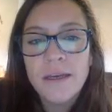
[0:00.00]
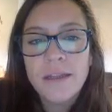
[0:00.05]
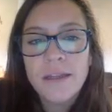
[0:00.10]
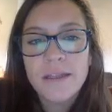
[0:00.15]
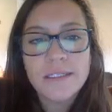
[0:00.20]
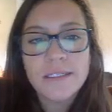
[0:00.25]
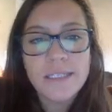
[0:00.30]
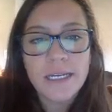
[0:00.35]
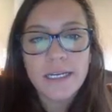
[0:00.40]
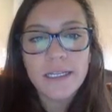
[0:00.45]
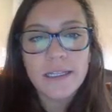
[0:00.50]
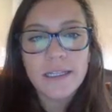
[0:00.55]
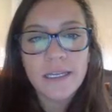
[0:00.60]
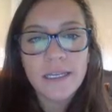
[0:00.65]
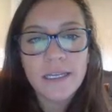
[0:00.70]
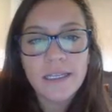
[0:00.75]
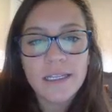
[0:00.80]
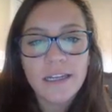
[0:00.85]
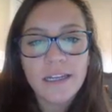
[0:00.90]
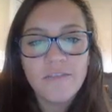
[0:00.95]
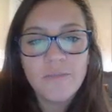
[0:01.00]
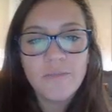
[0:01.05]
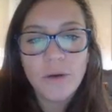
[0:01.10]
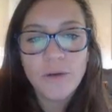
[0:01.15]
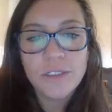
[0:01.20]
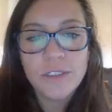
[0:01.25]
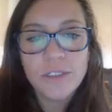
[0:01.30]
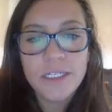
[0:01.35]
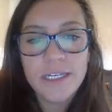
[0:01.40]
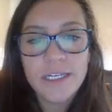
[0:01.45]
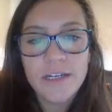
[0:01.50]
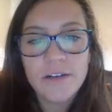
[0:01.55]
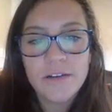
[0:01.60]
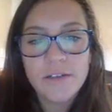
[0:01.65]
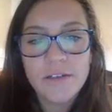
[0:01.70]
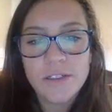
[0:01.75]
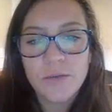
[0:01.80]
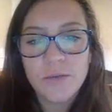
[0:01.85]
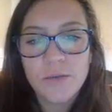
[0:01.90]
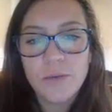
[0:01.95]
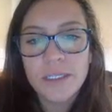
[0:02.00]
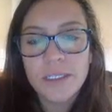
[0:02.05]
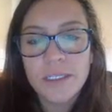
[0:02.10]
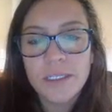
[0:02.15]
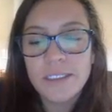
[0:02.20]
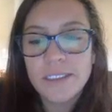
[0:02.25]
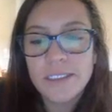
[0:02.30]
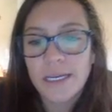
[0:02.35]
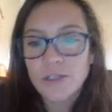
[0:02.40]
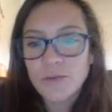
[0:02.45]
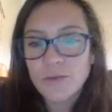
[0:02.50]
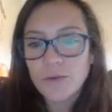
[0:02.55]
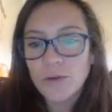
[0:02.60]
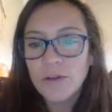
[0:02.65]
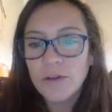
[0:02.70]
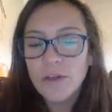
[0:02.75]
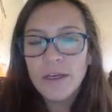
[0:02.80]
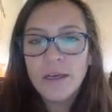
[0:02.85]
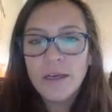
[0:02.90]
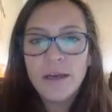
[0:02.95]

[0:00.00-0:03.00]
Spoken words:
The second thing that I've posted here is the weekly schedule.